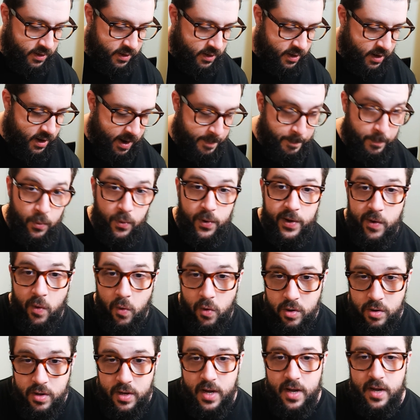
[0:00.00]
I
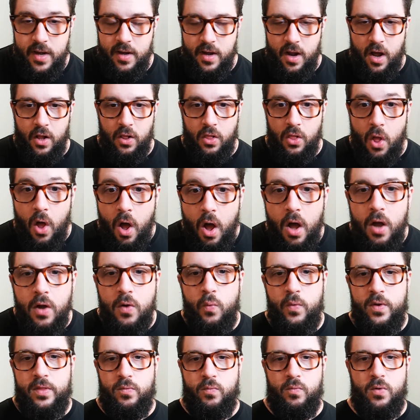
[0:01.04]
pre-ordered it along
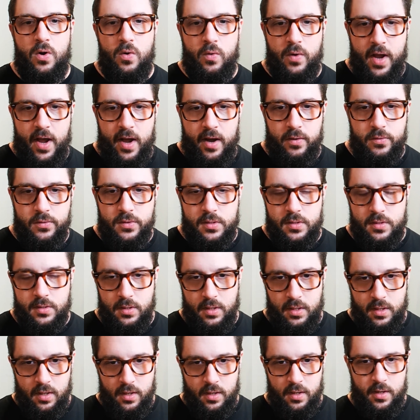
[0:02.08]
with Roadhouse,
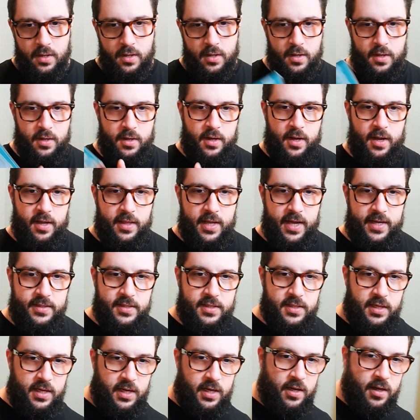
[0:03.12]
and that's
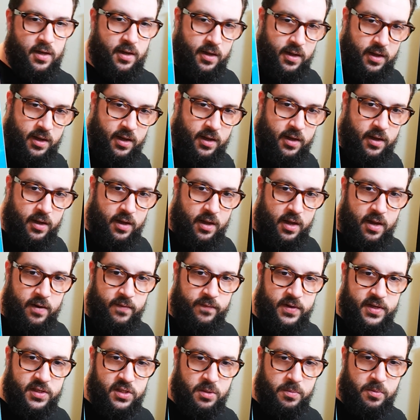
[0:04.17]
the
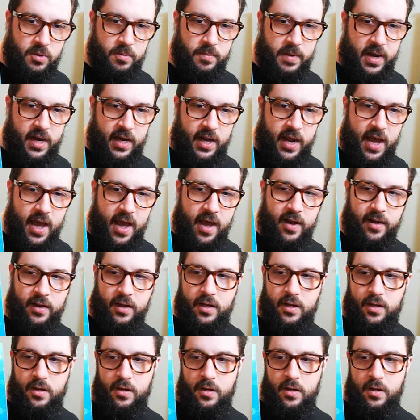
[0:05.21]
Invisible
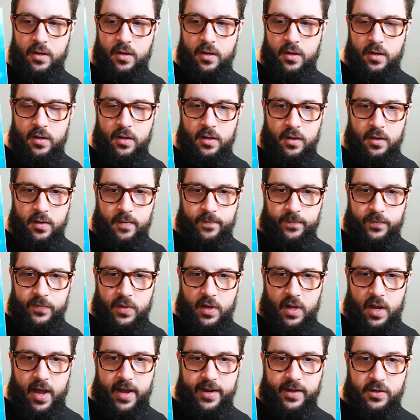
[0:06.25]
Maniac.
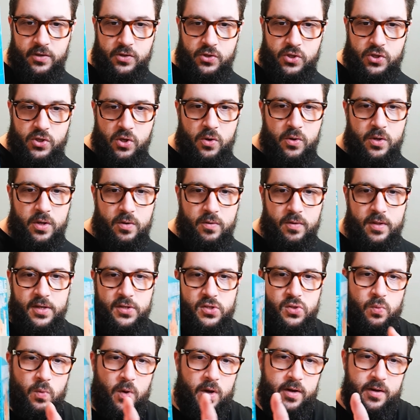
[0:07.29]
I can show you
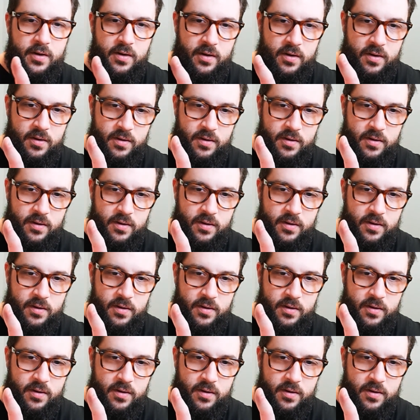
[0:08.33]
this one